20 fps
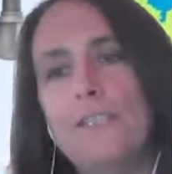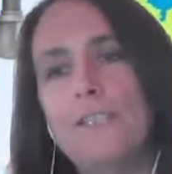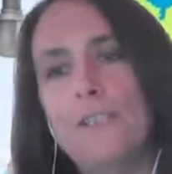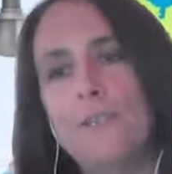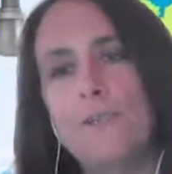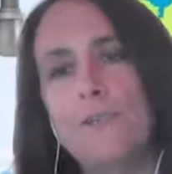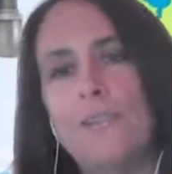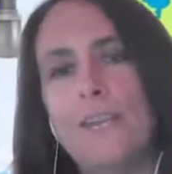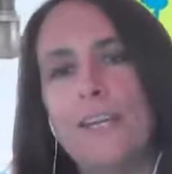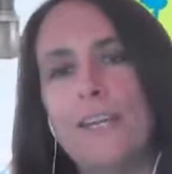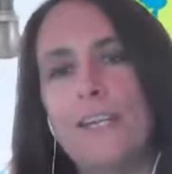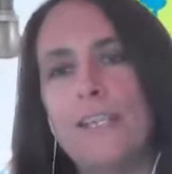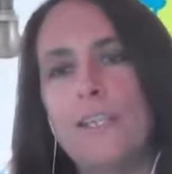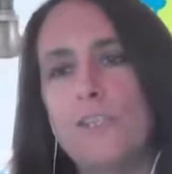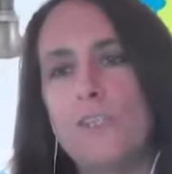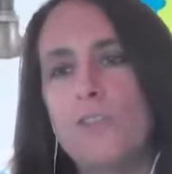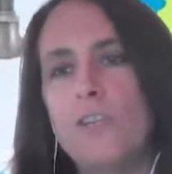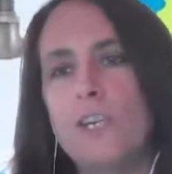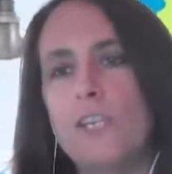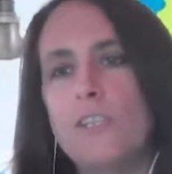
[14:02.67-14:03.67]
do that
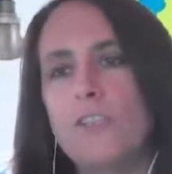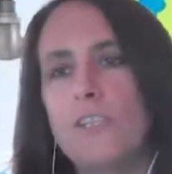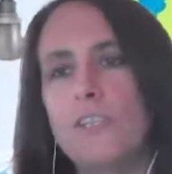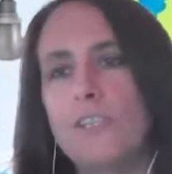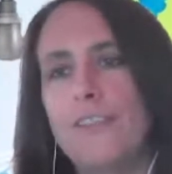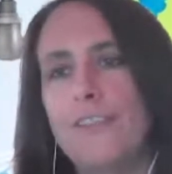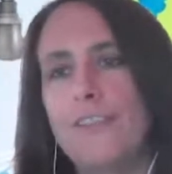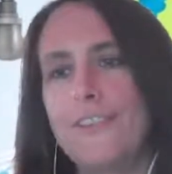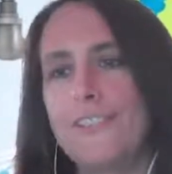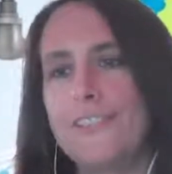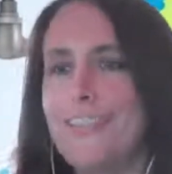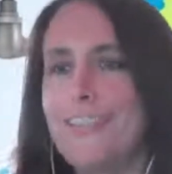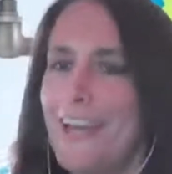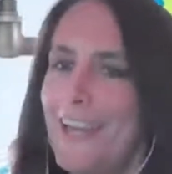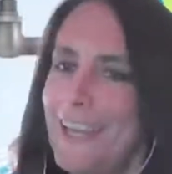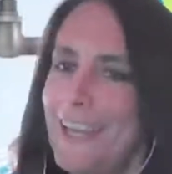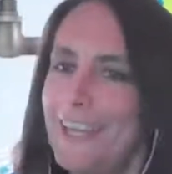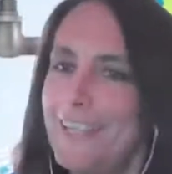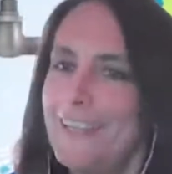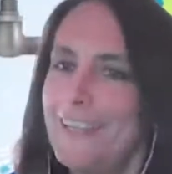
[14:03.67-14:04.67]
construction on the
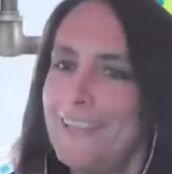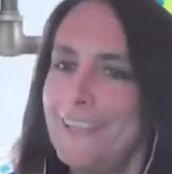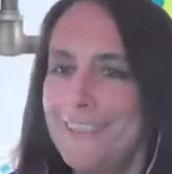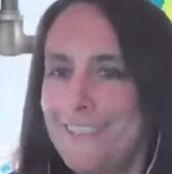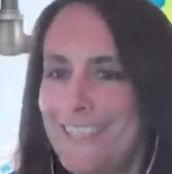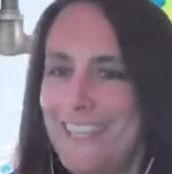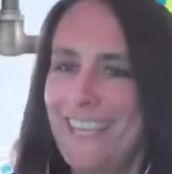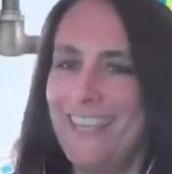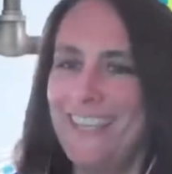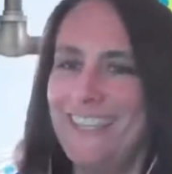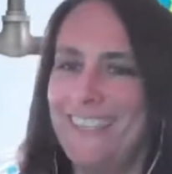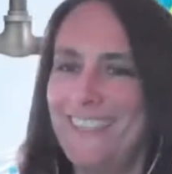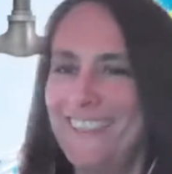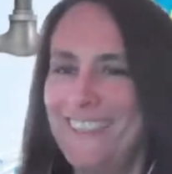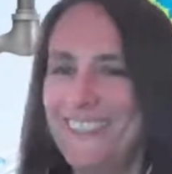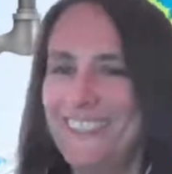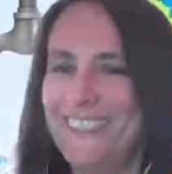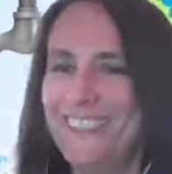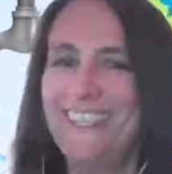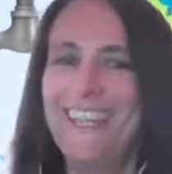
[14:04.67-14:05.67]
side deal.